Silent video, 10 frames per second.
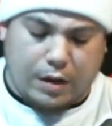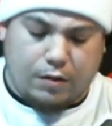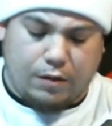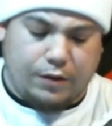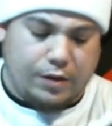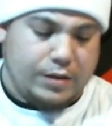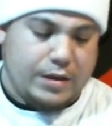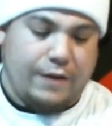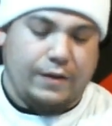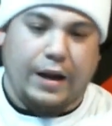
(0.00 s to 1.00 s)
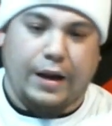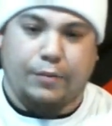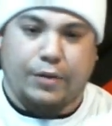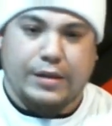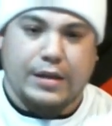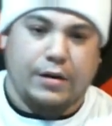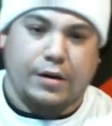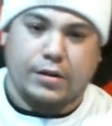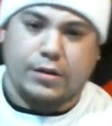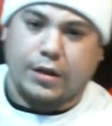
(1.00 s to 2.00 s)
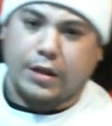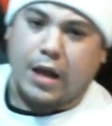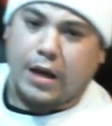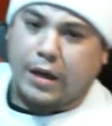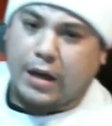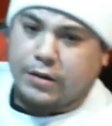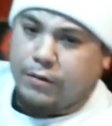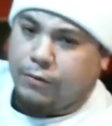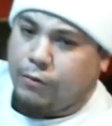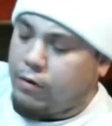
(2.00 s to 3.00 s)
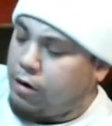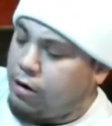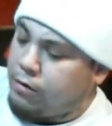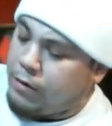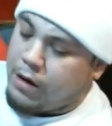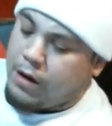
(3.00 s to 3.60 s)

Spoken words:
However, it does have the hand brace down here, so you can lock it onto the forearm.